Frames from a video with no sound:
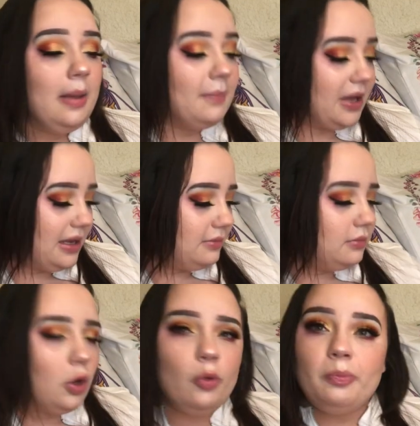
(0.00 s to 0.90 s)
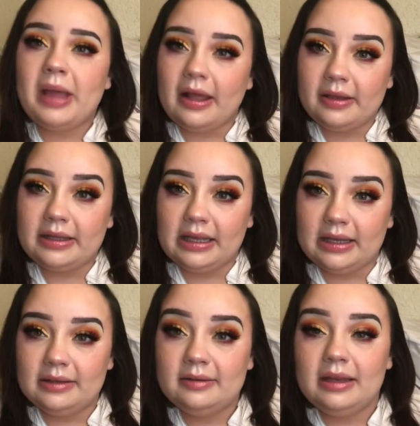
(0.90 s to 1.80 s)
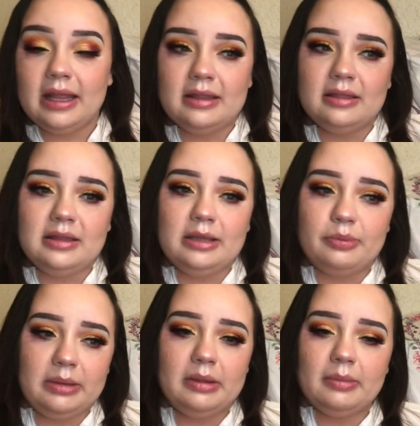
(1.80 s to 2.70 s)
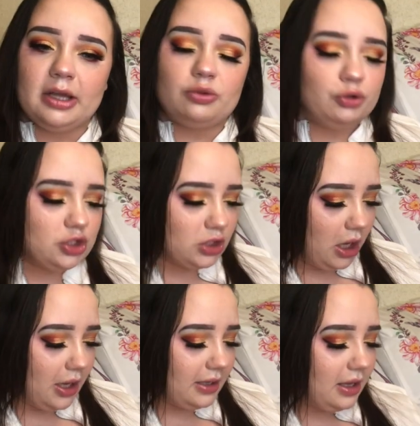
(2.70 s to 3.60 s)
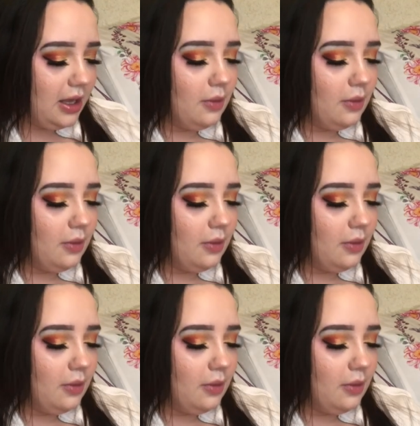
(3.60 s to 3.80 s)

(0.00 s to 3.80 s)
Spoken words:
but no palette again in the premium box, which is odd.